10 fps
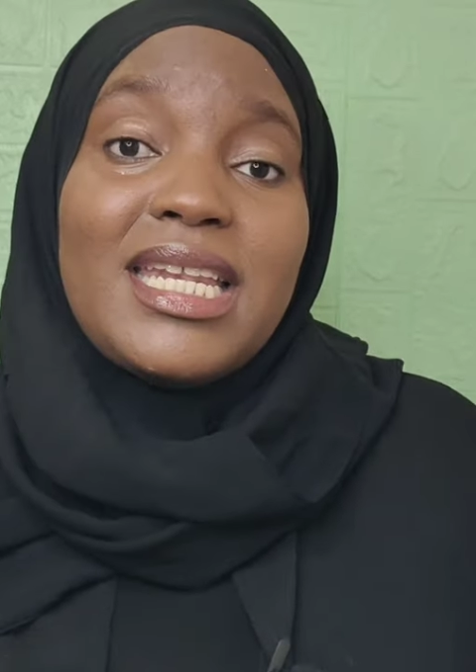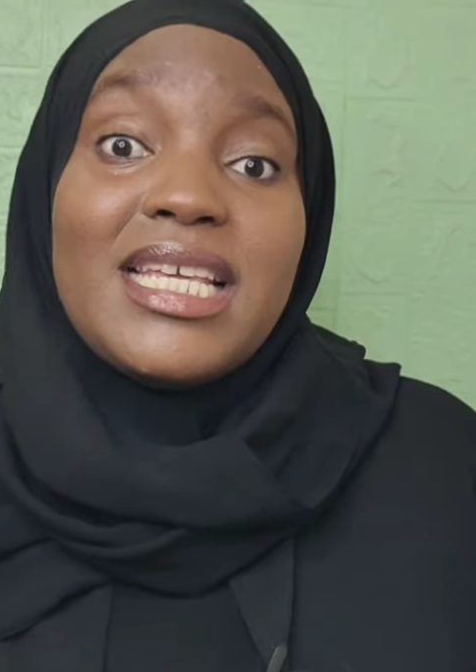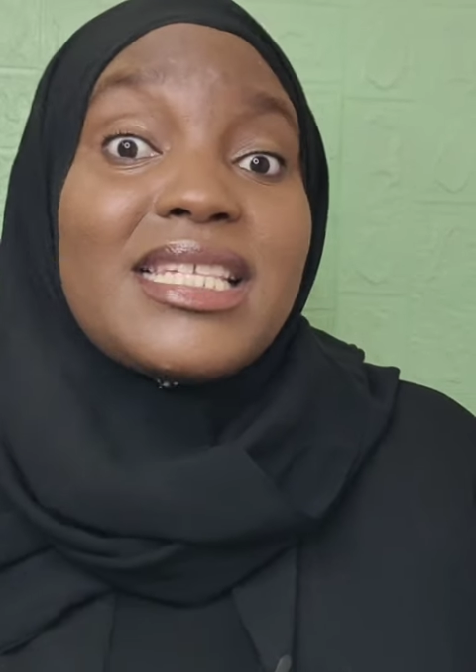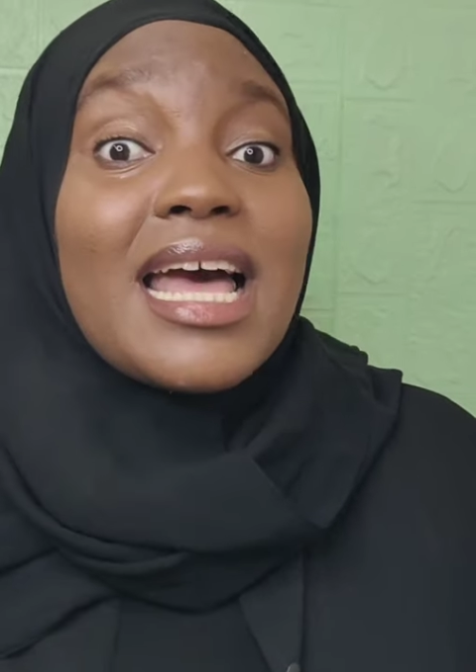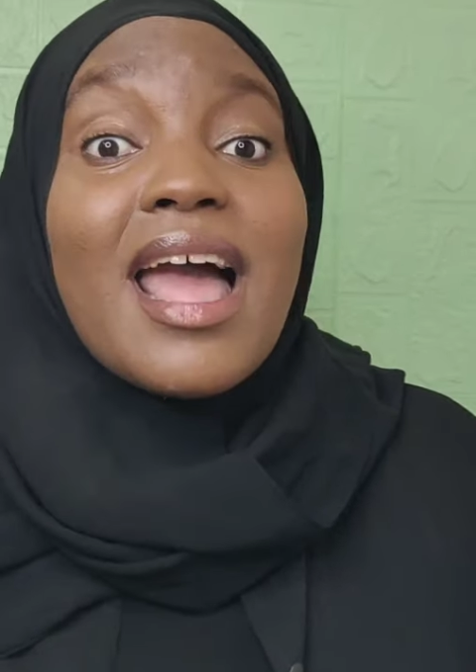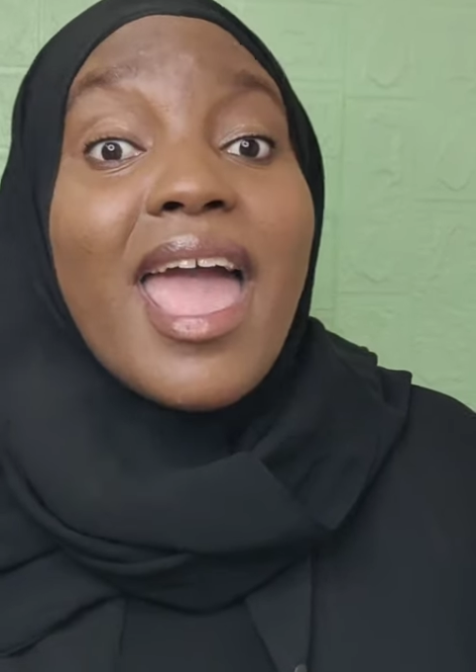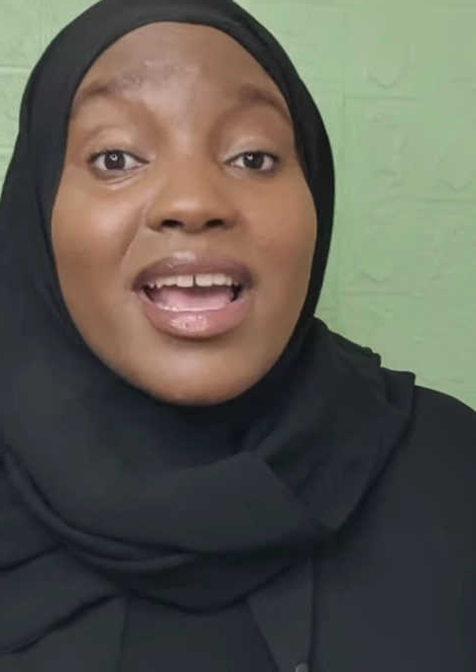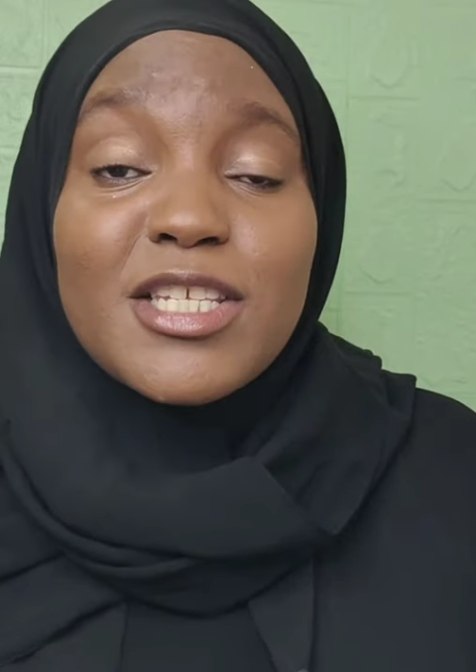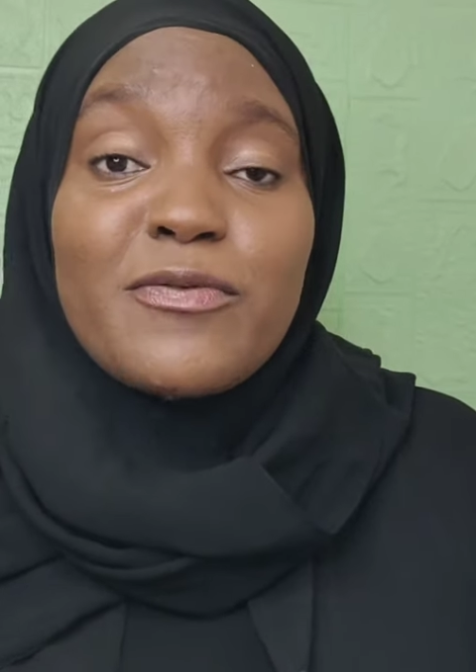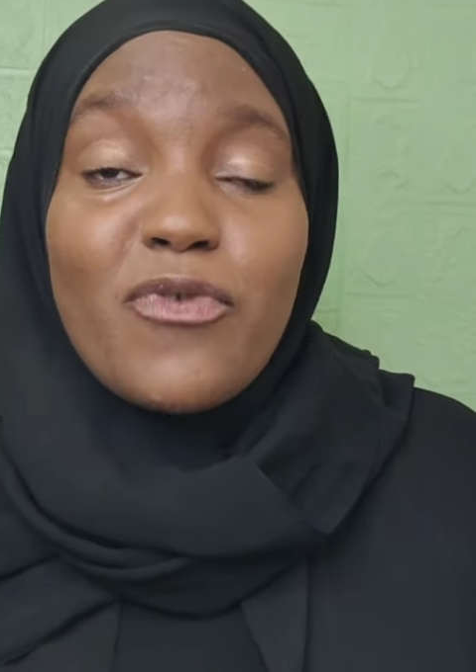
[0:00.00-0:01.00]
These are
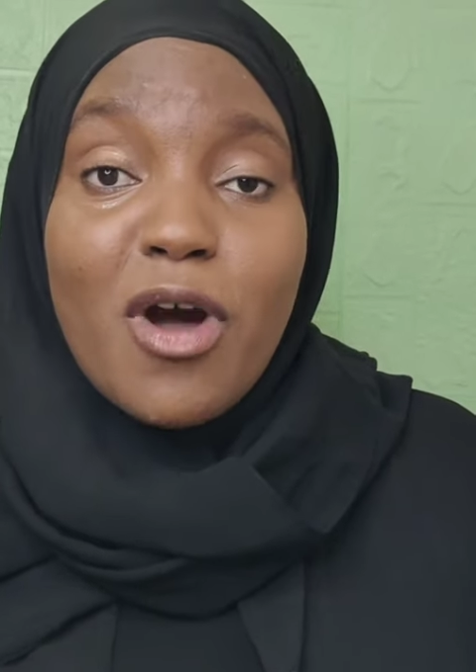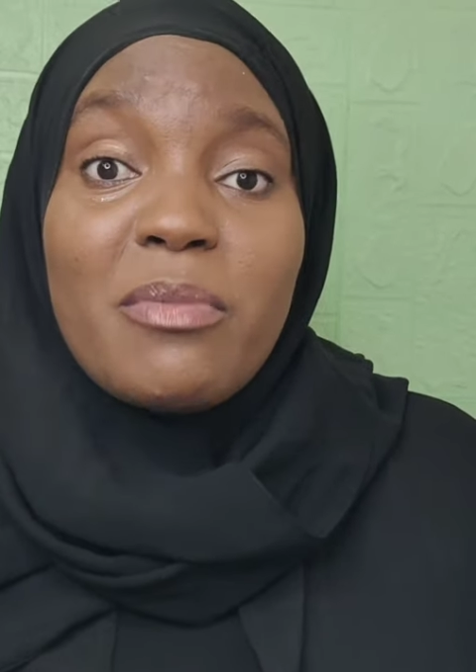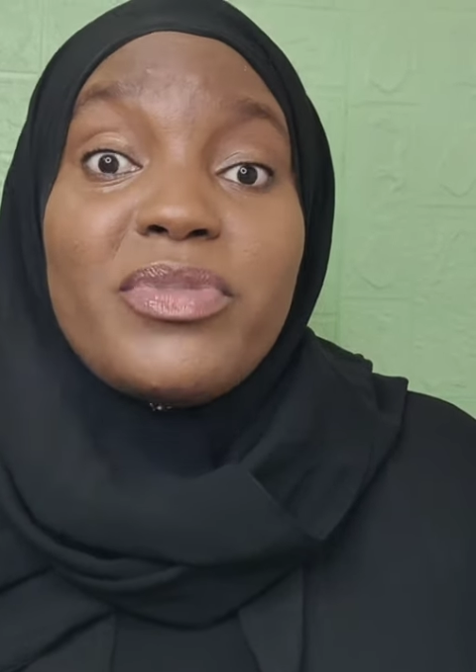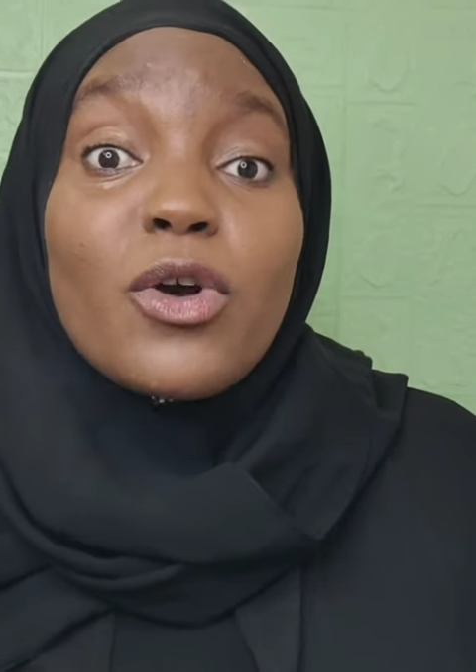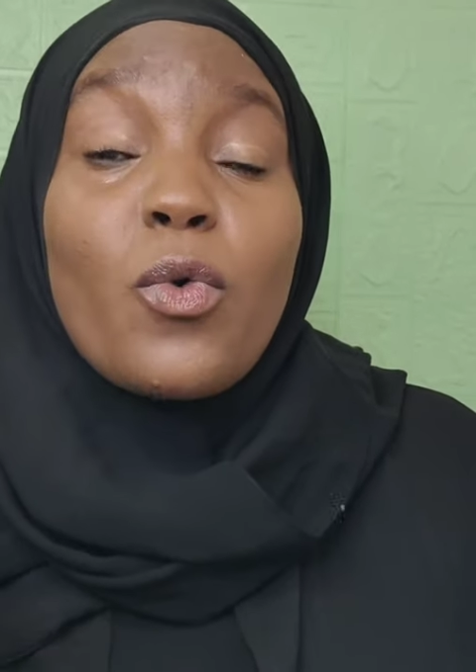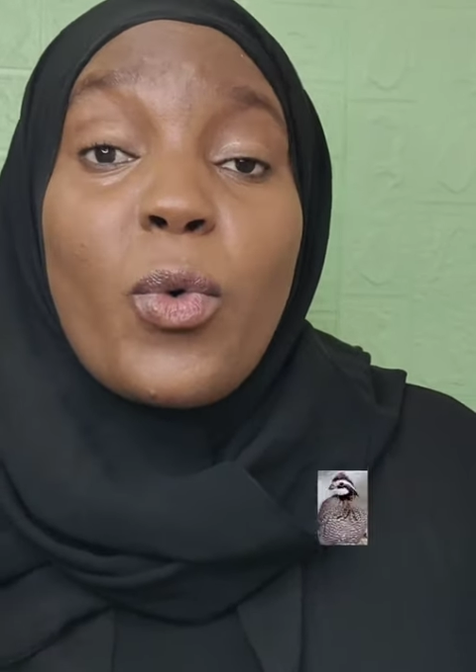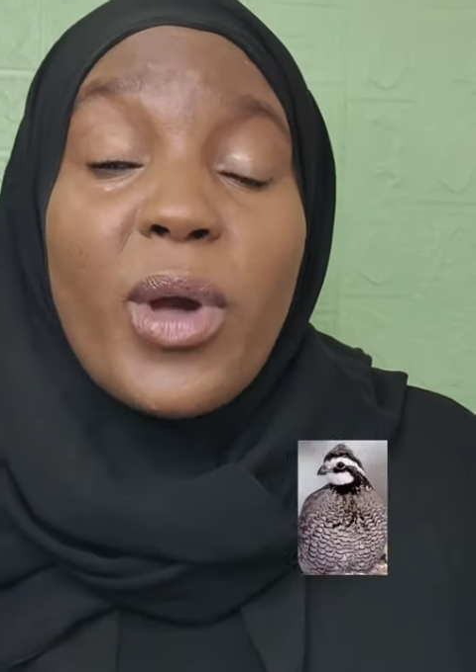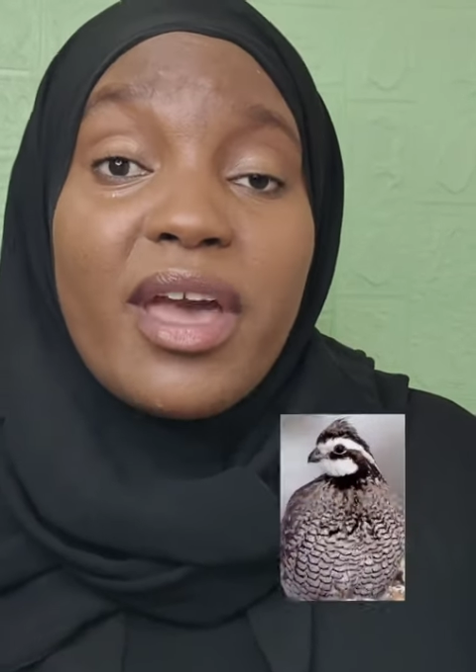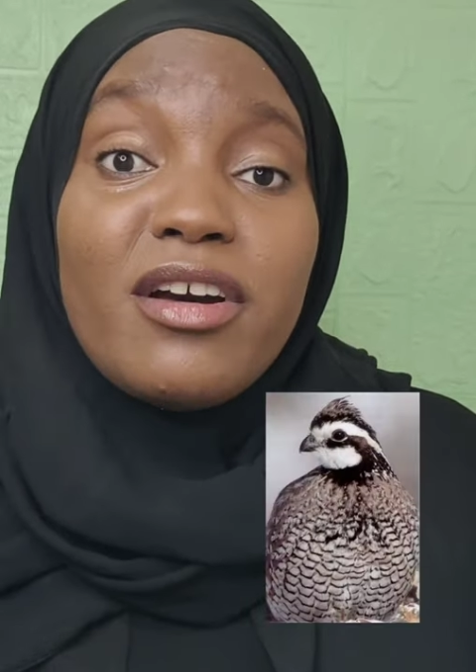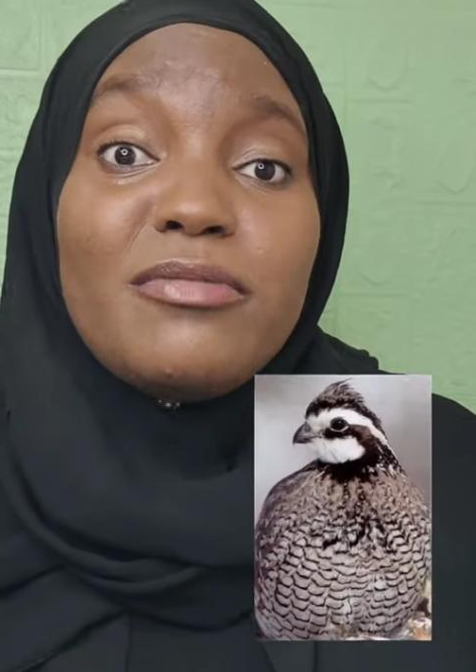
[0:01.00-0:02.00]
eggs from the
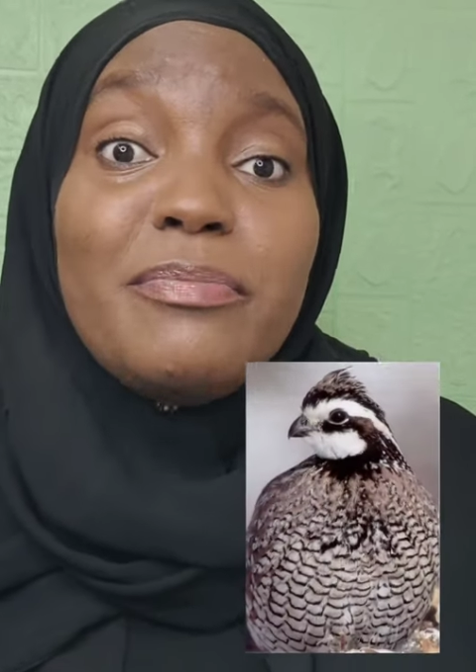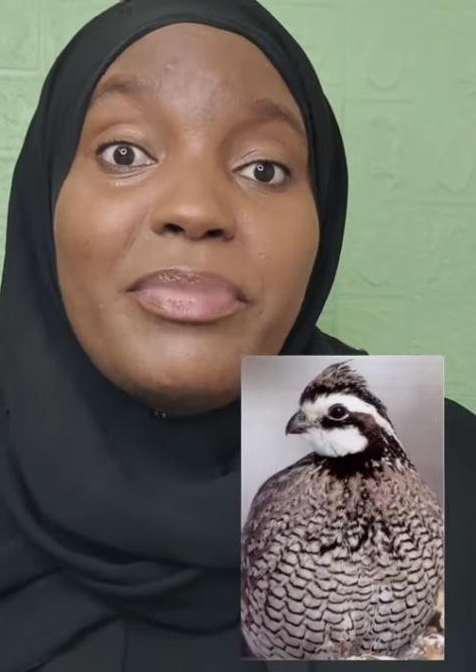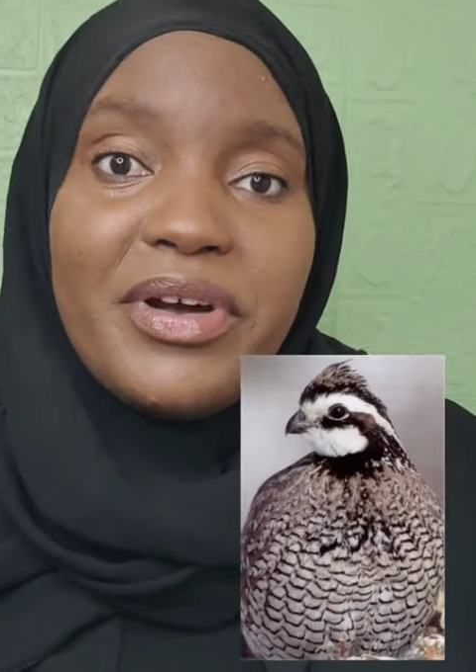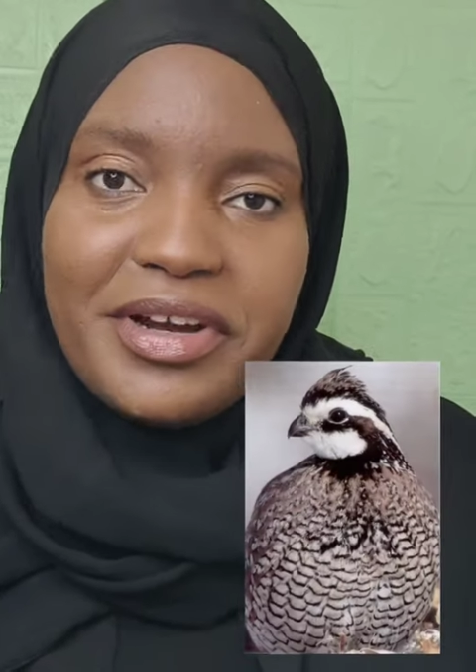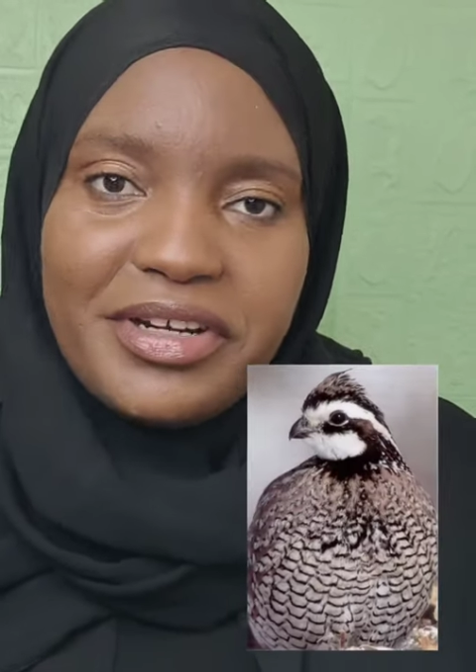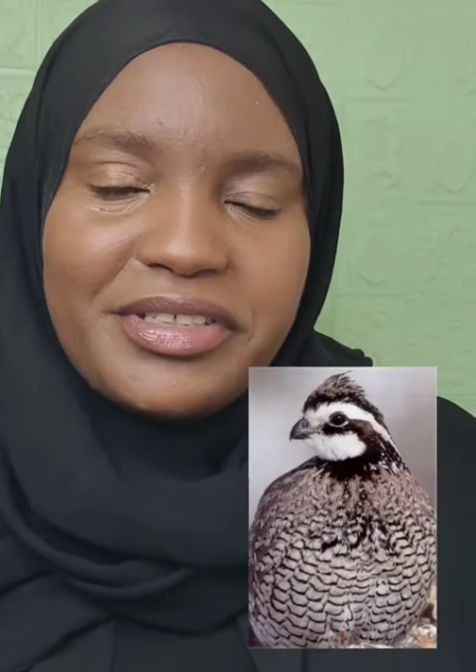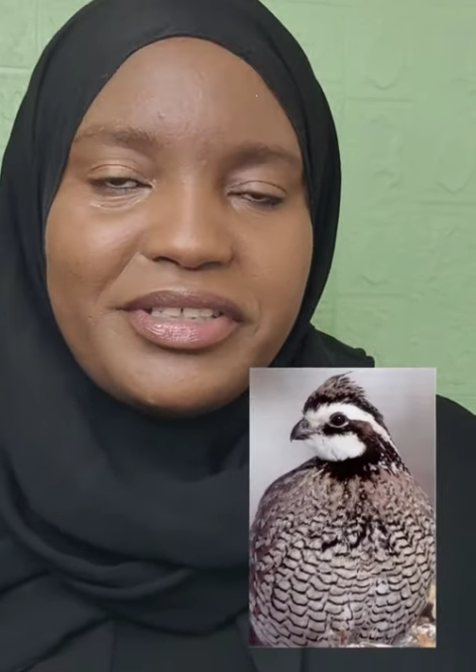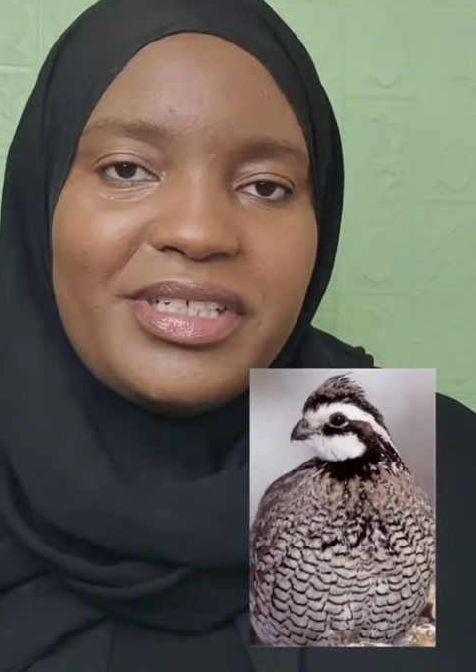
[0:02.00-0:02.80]
quail bird.